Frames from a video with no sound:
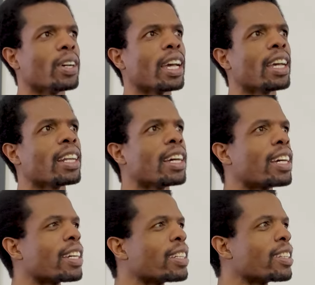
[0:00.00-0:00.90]
and
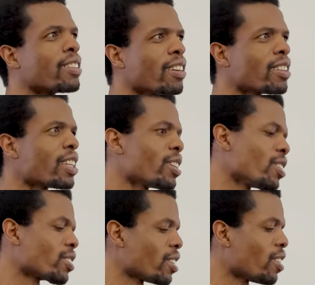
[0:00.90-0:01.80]
I thought they
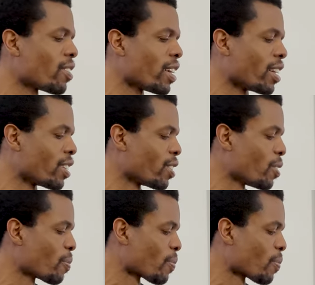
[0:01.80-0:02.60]
looked alright, you know?